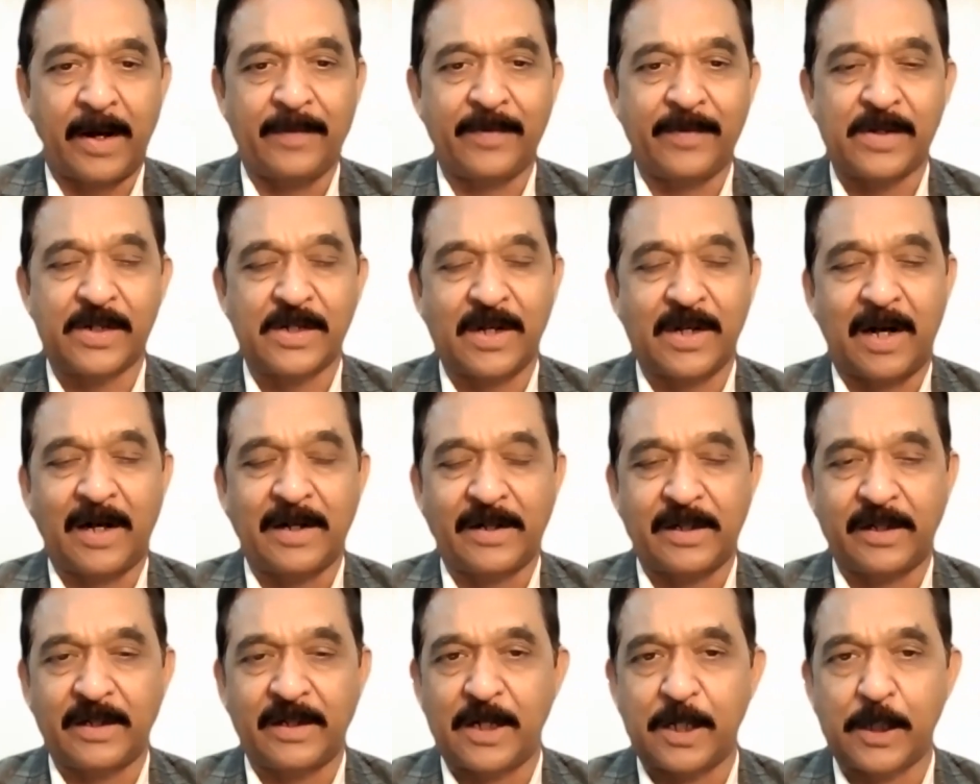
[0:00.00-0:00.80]
have
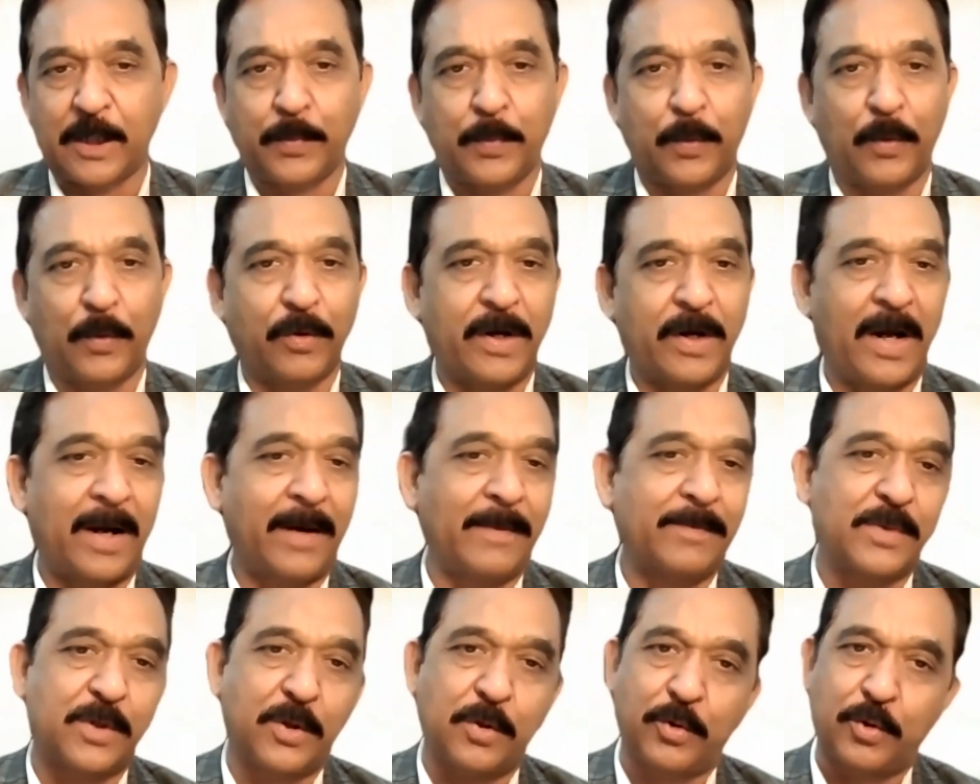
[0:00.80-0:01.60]
started this
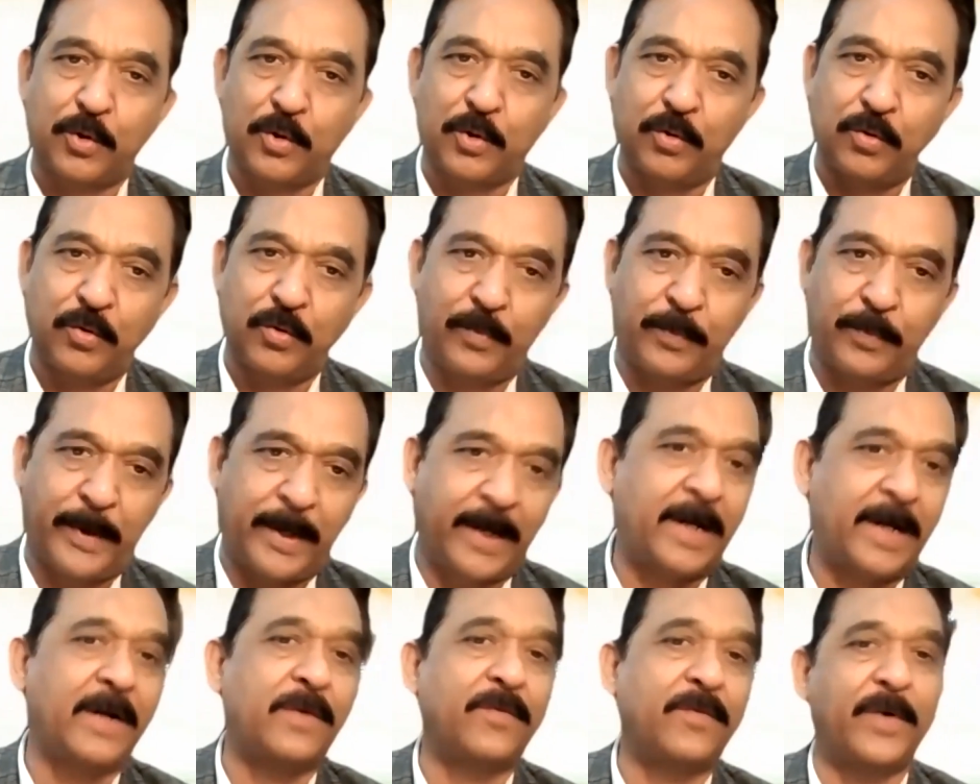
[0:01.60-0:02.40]
program. So to
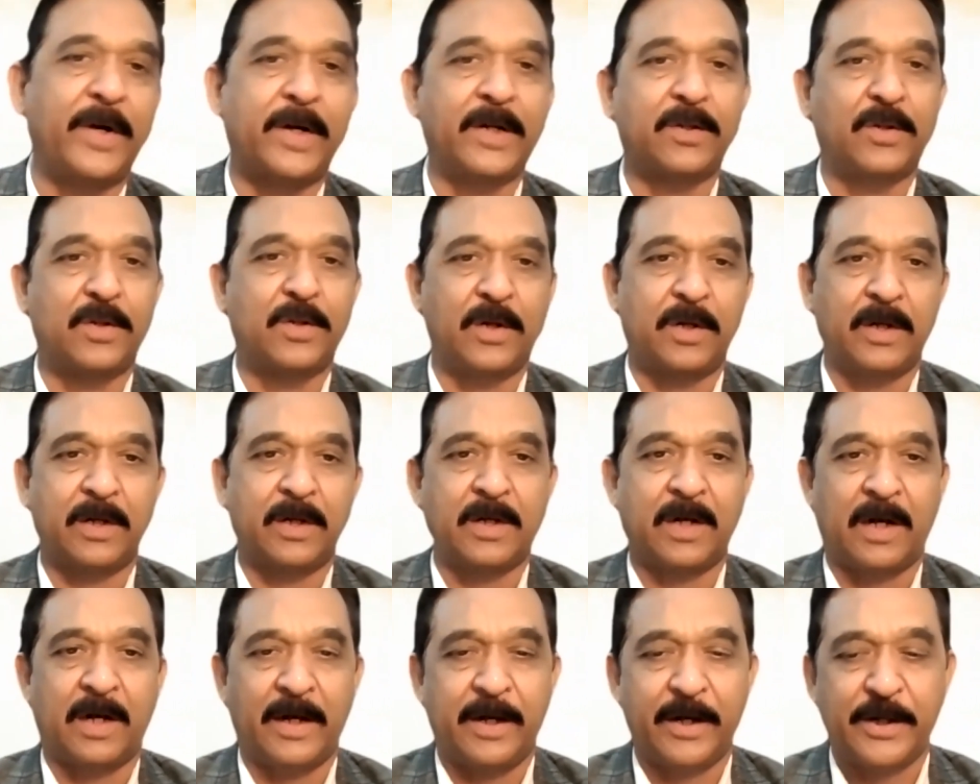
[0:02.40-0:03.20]
begin
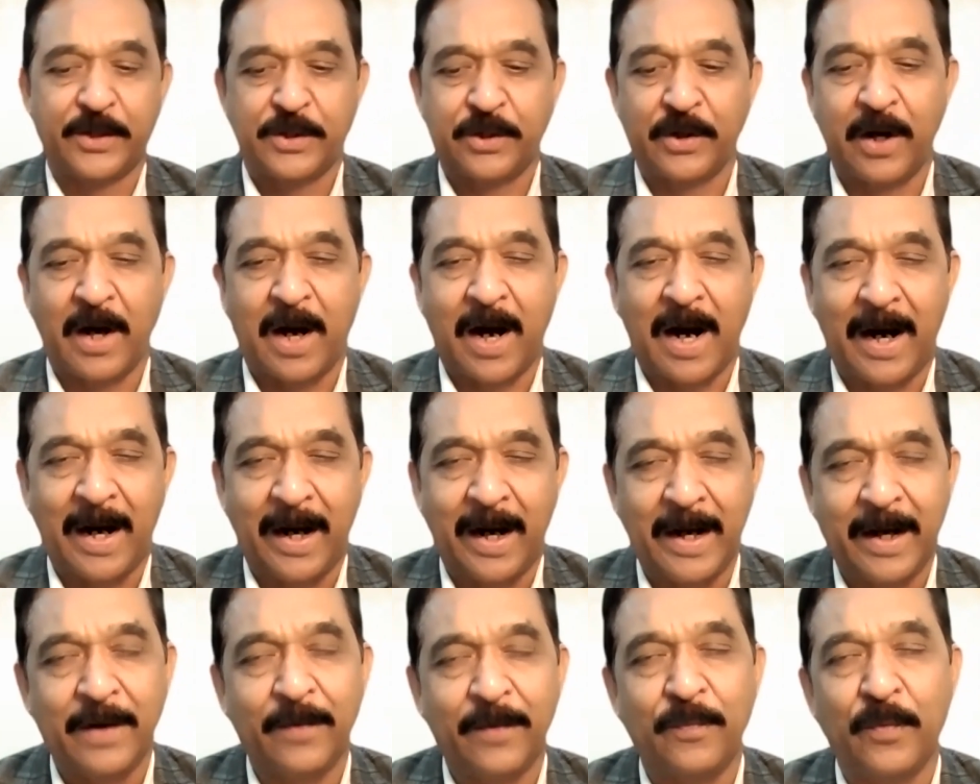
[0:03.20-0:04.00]
with, Ganesh,
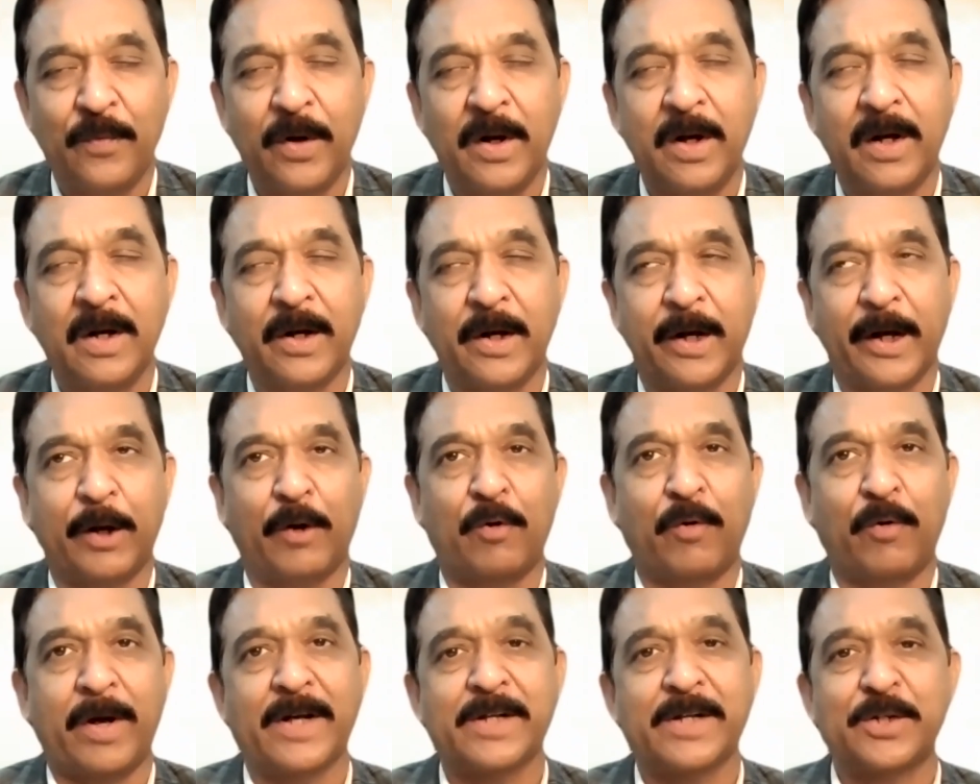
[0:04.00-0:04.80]
I will
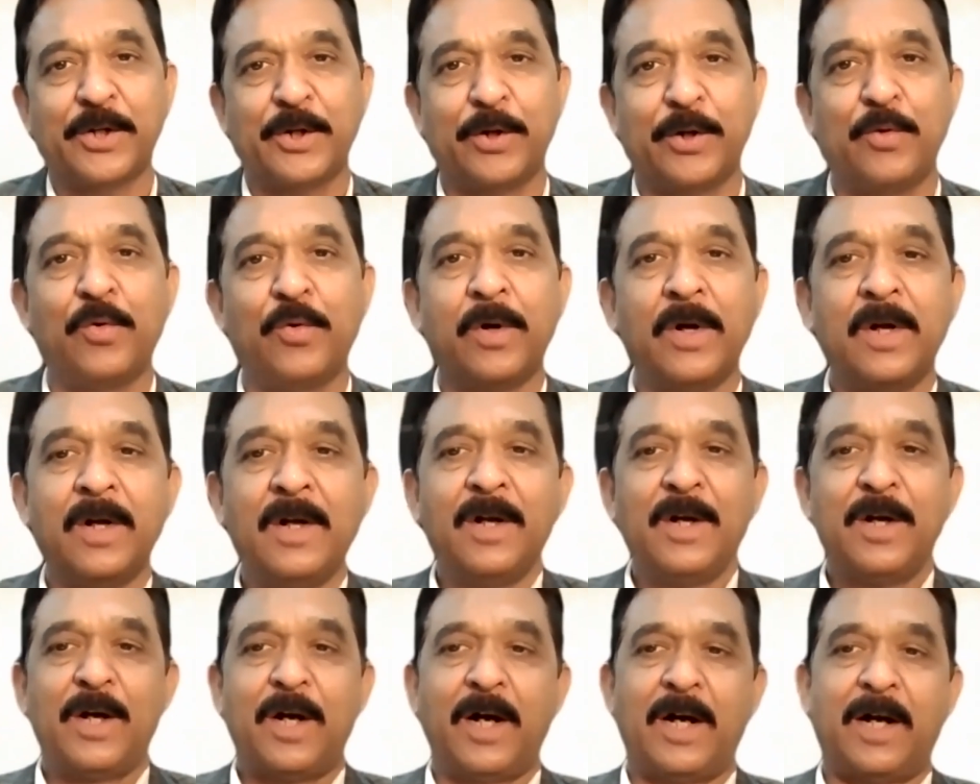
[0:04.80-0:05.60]
request you
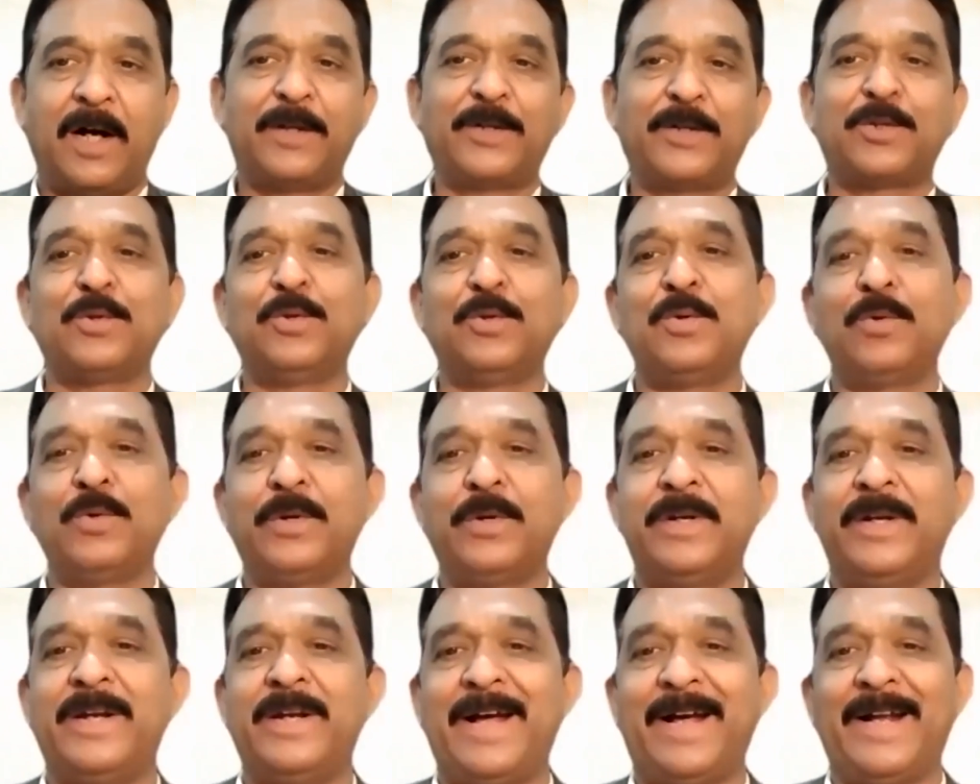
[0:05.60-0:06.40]

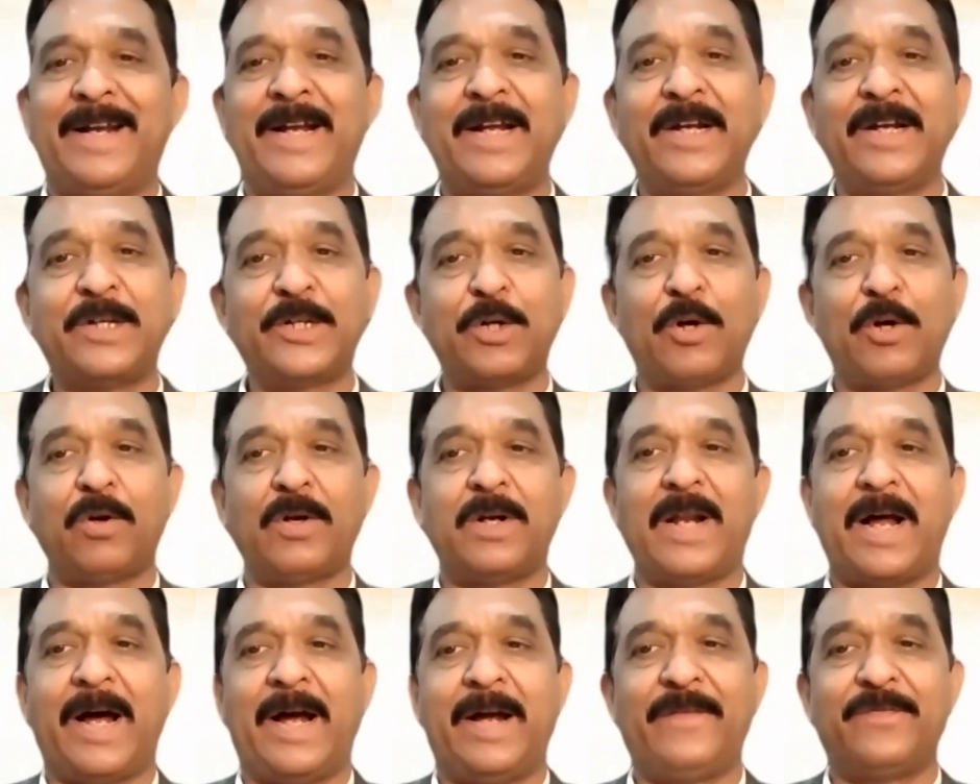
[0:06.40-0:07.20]
to narrate
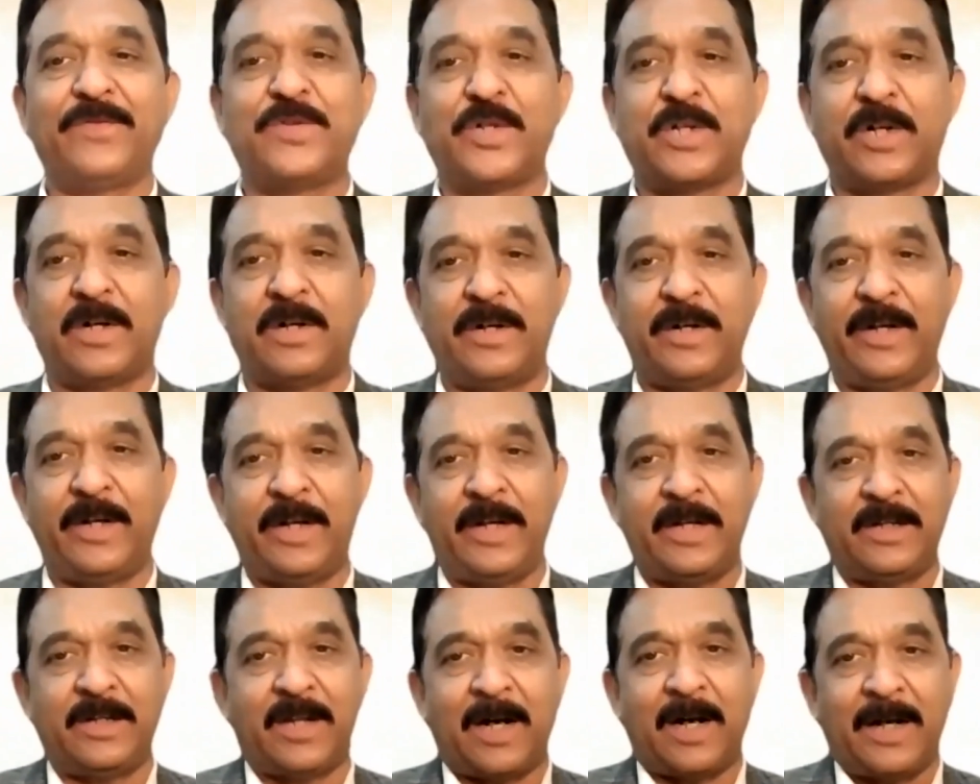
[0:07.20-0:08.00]
your life
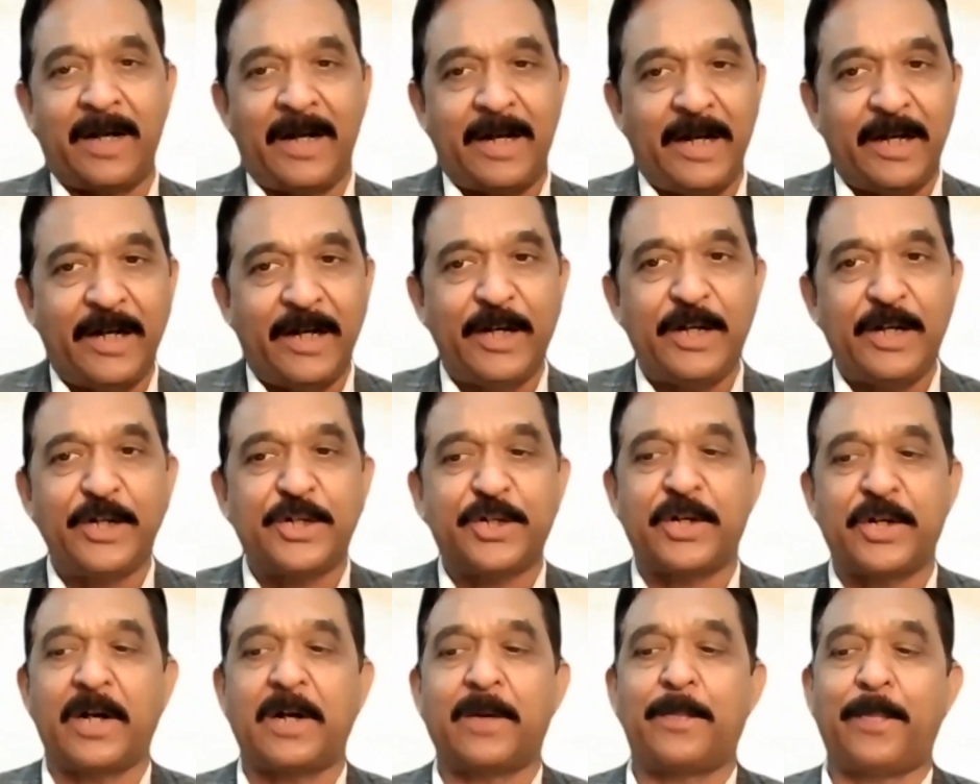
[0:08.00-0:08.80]
journey, the
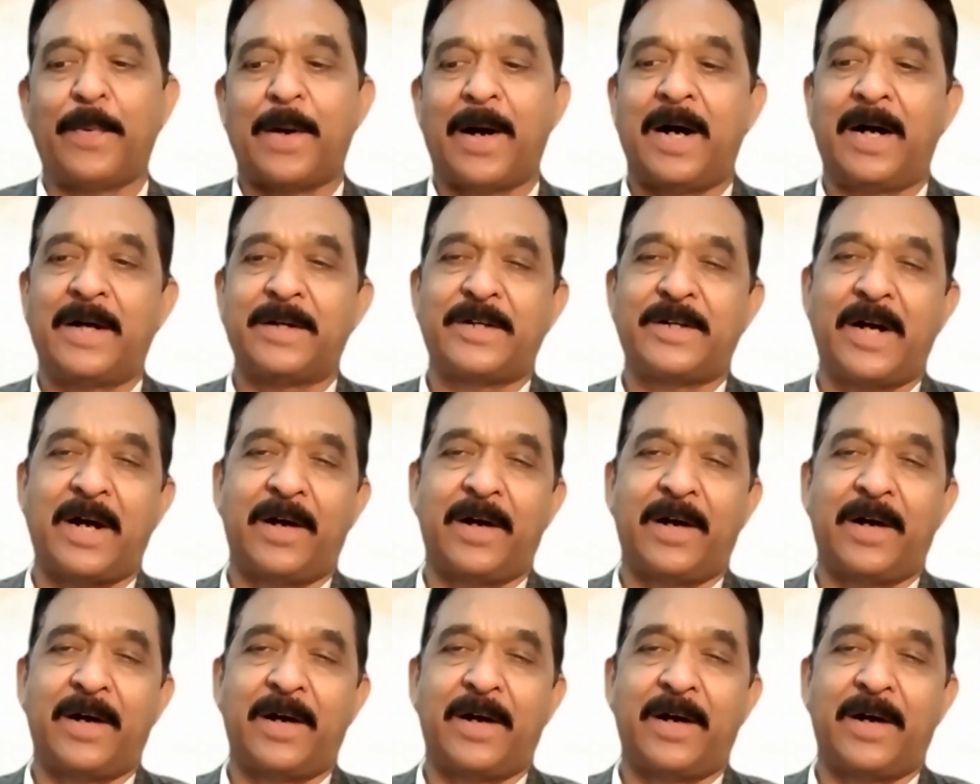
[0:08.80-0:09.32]
initial path.